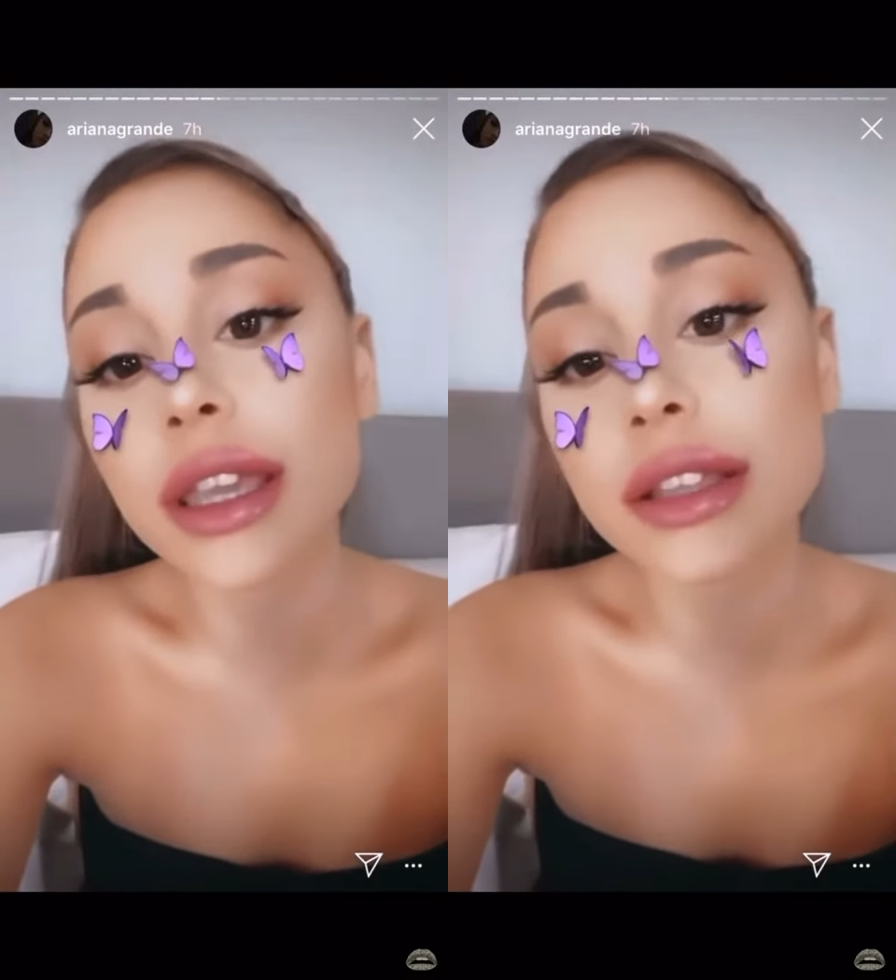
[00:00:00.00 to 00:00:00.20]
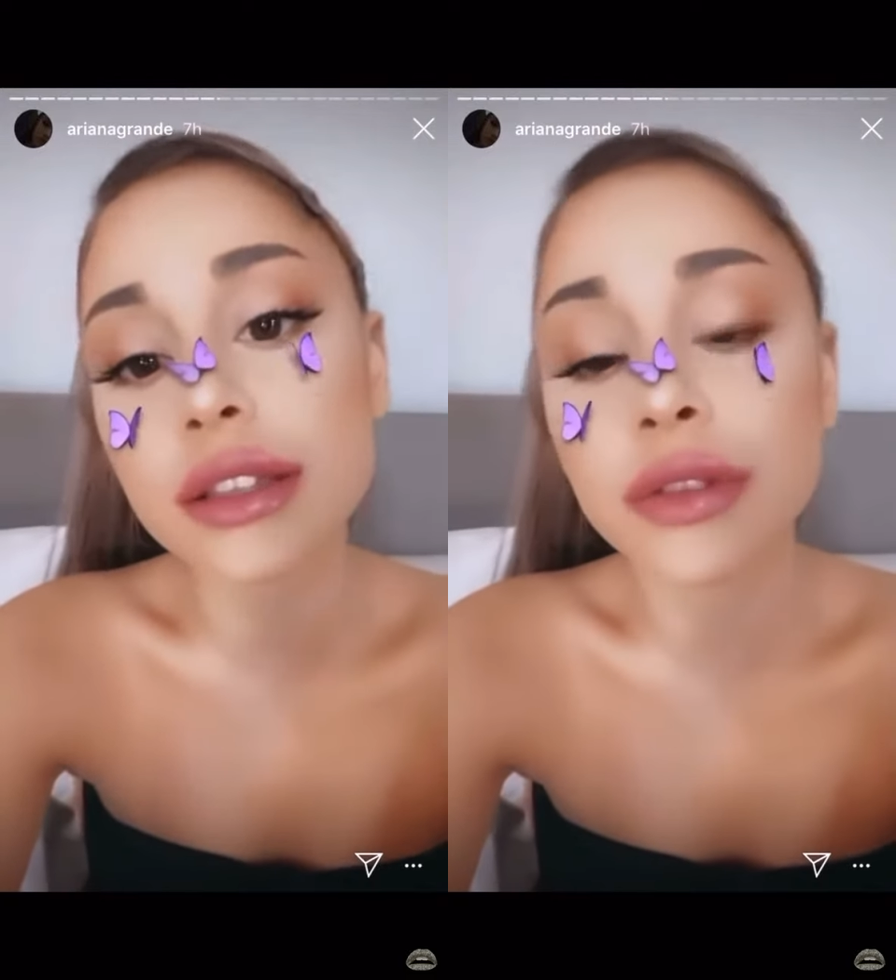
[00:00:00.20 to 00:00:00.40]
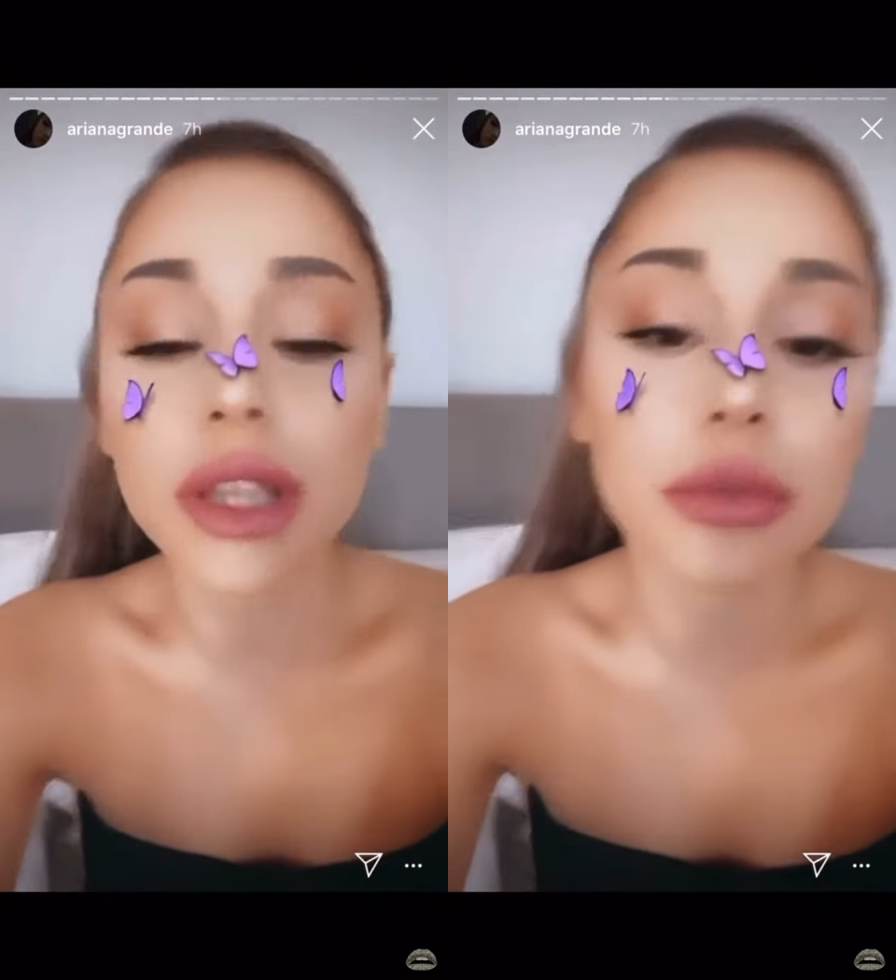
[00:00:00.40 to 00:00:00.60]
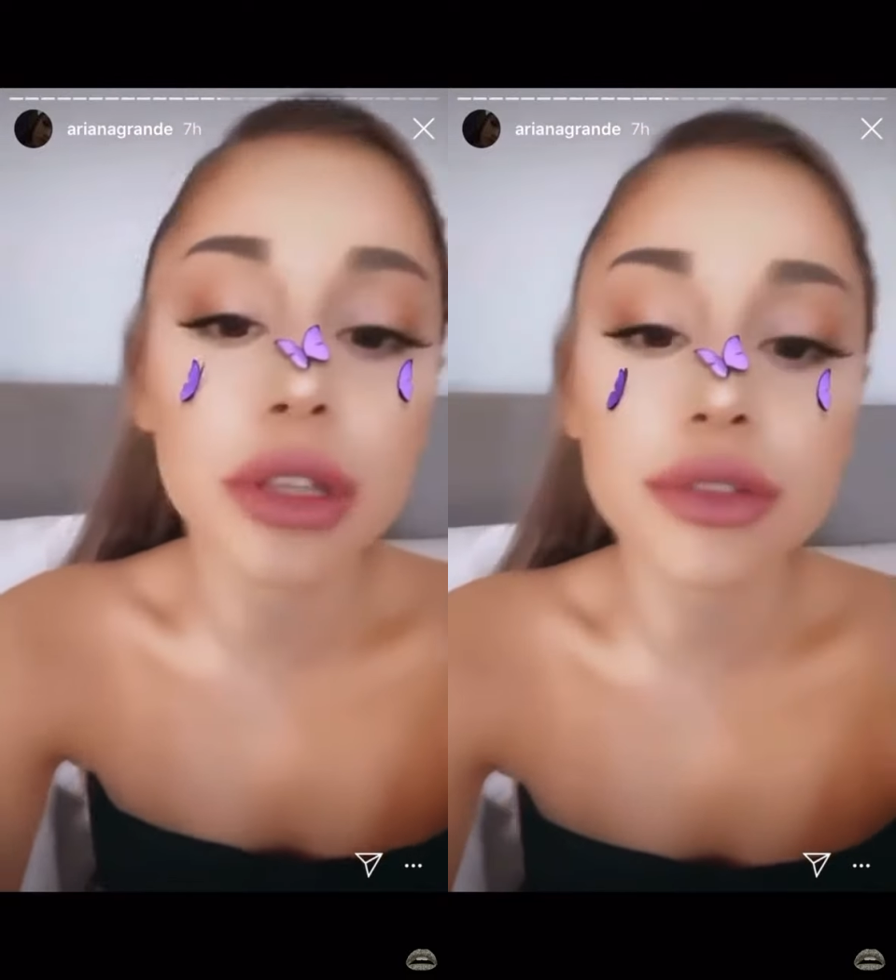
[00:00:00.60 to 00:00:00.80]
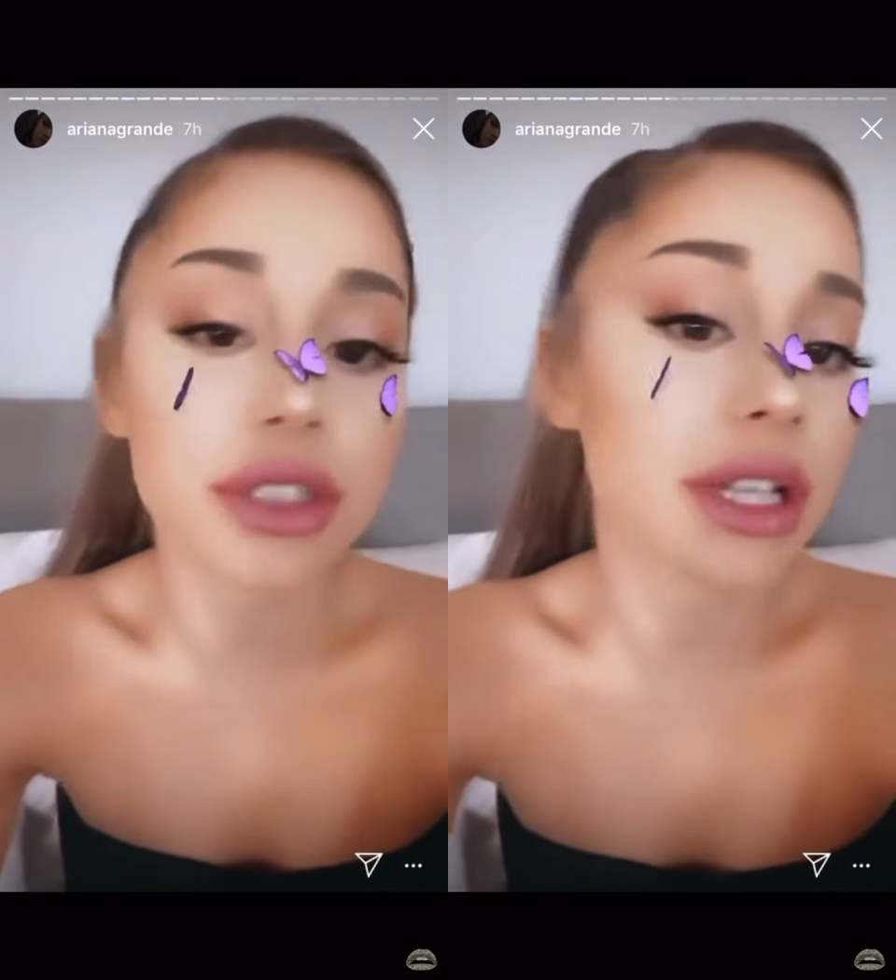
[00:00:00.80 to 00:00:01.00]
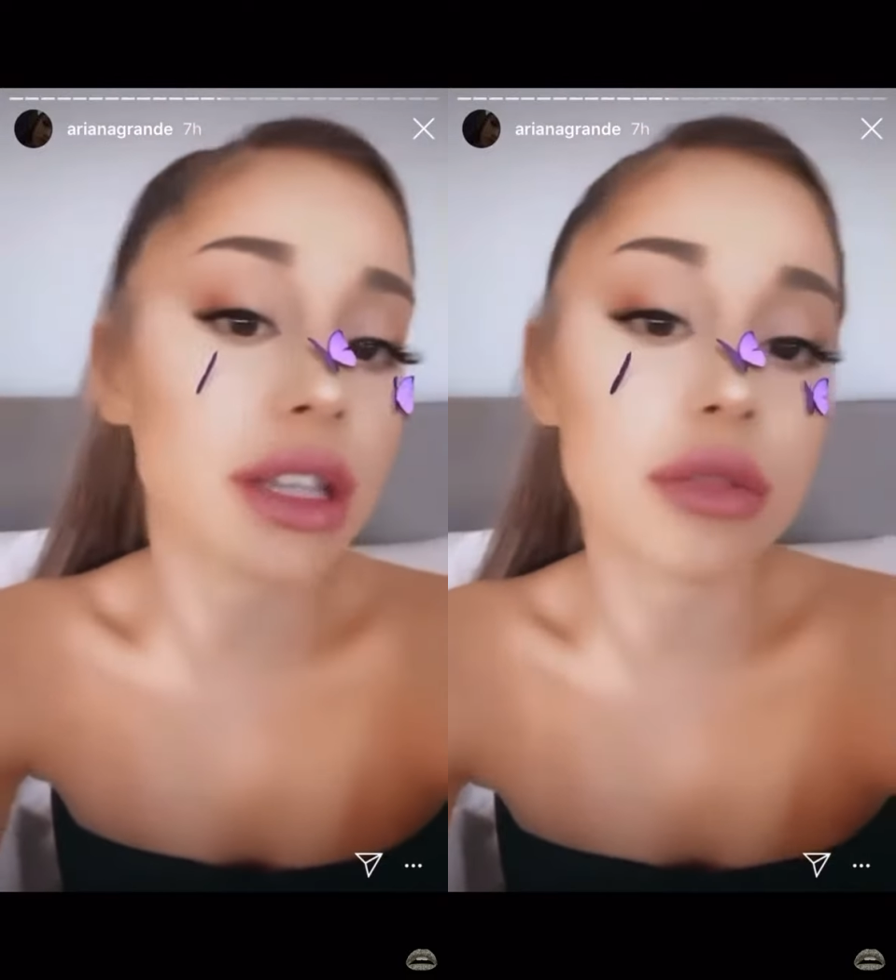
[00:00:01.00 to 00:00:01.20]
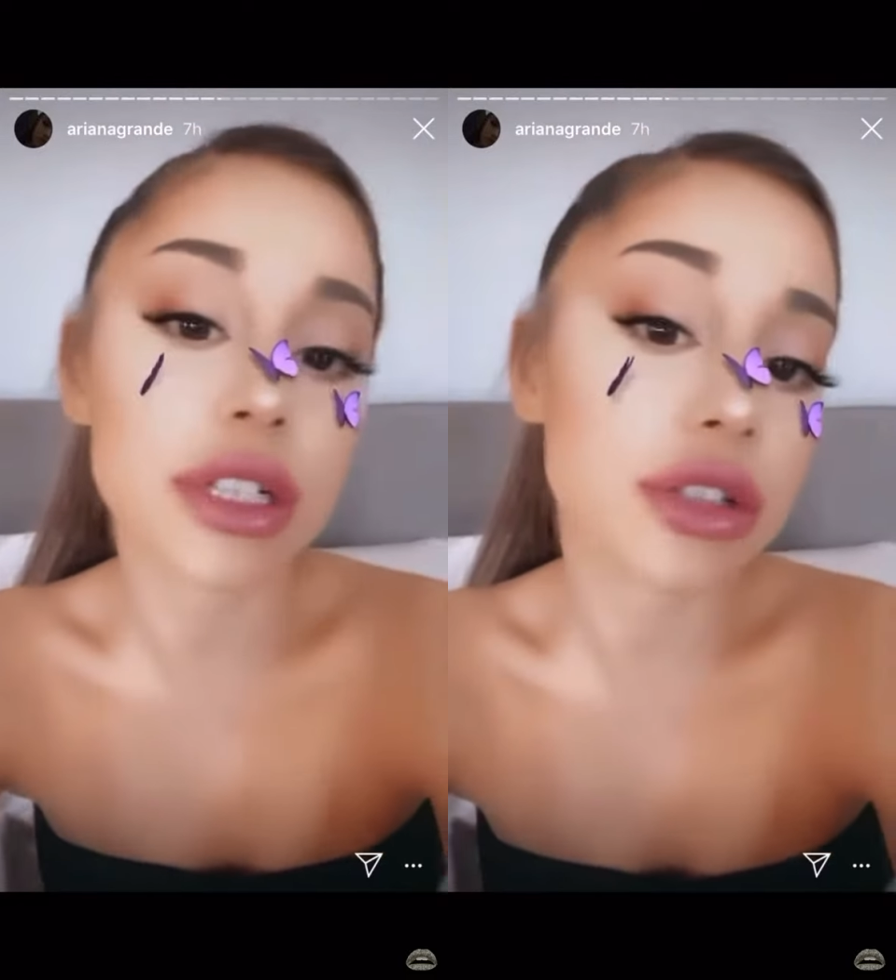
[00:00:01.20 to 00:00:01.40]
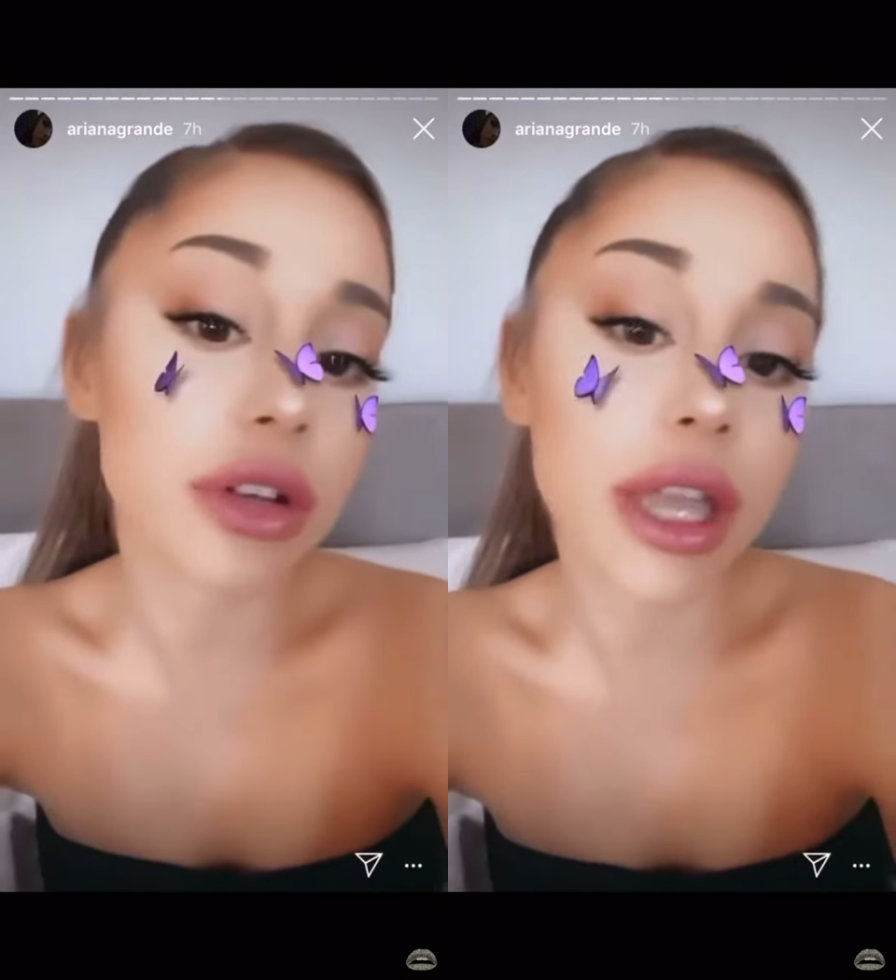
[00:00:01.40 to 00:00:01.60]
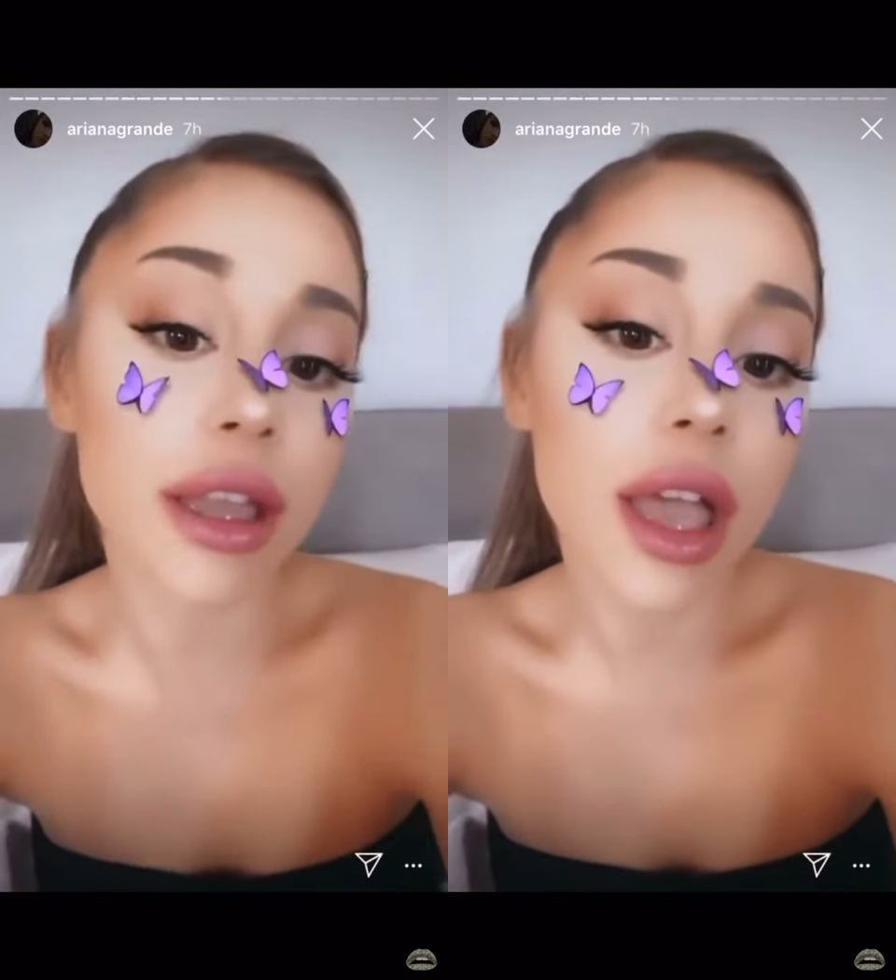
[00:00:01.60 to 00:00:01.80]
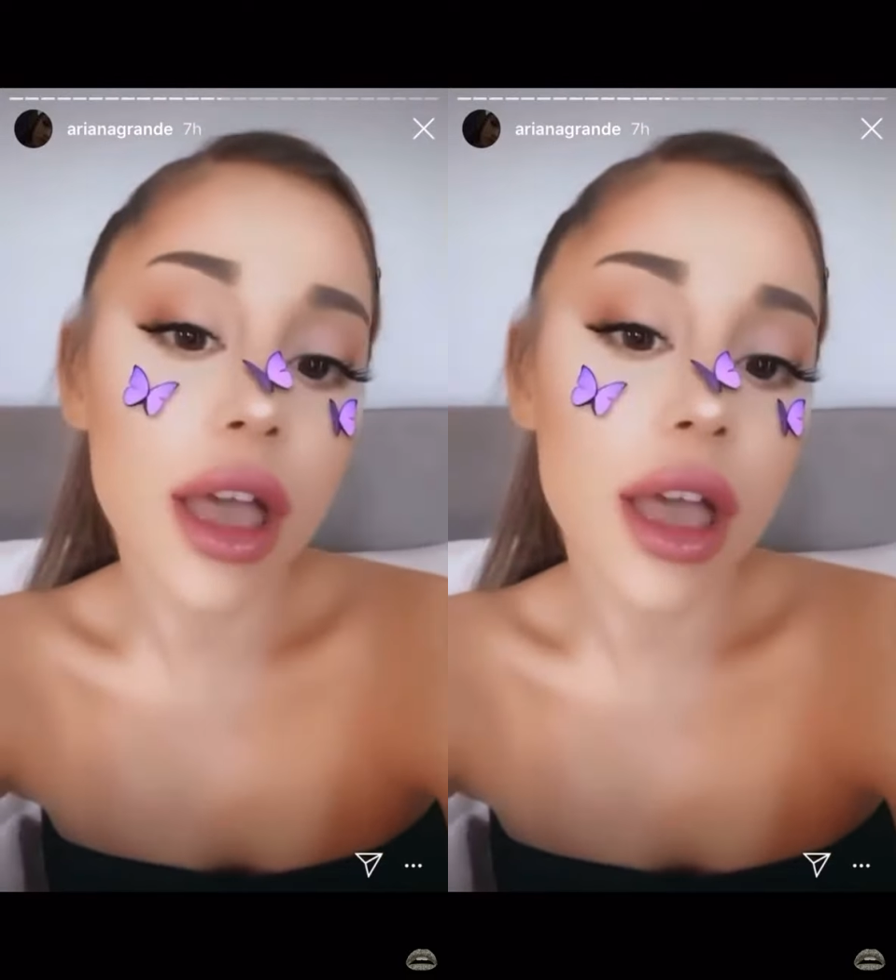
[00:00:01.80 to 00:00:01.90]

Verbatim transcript: It's a really beautiful thing that we're doing.